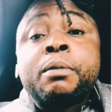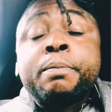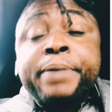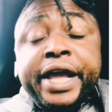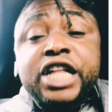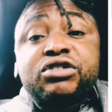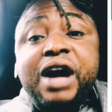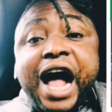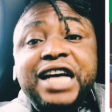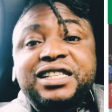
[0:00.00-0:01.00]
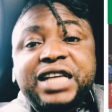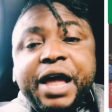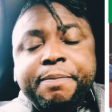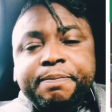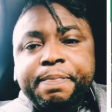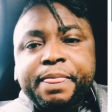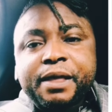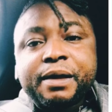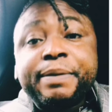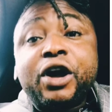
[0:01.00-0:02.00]
Begin to ask them,
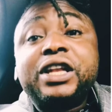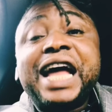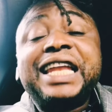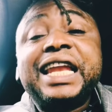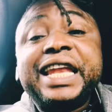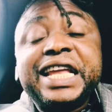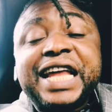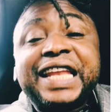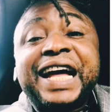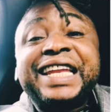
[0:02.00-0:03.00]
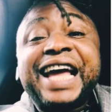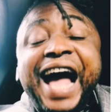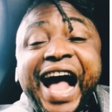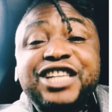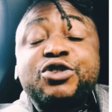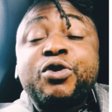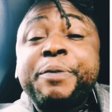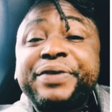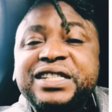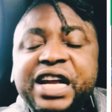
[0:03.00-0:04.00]
because they are the leader that they ask to
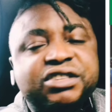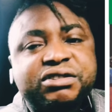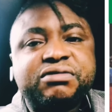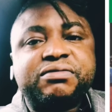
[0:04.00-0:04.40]
represent you.